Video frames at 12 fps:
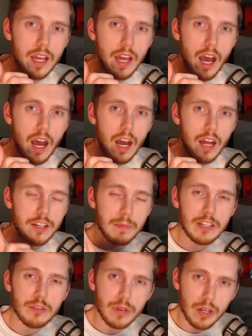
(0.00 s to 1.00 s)

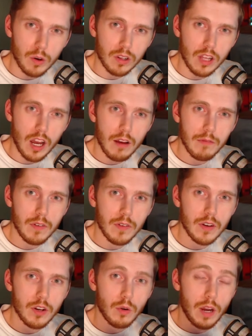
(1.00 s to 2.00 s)
Dmitry Orlov,
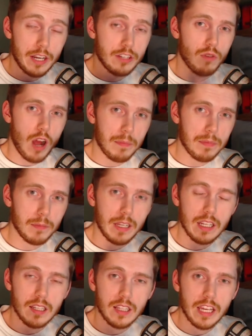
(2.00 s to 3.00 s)
who I dropped
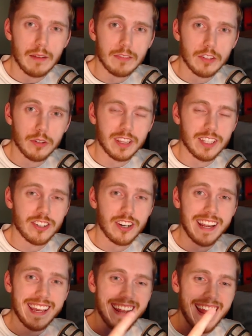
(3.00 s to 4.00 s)
immediately after doing the
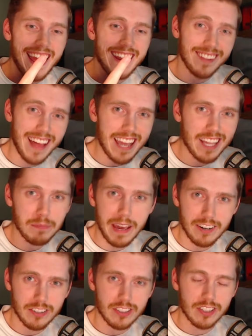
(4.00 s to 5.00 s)
trade, and Elias
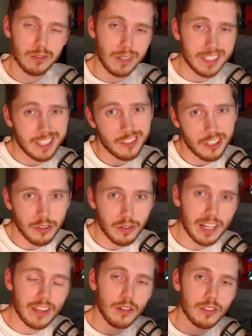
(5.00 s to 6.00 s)
Pettersson. So I essentially
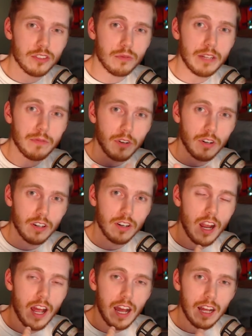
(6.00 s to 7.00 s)
traded those 3 for
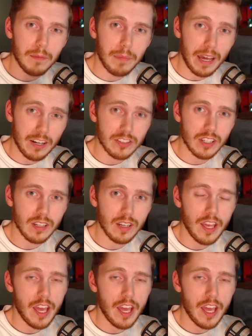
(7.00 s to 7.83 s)
Pettersson.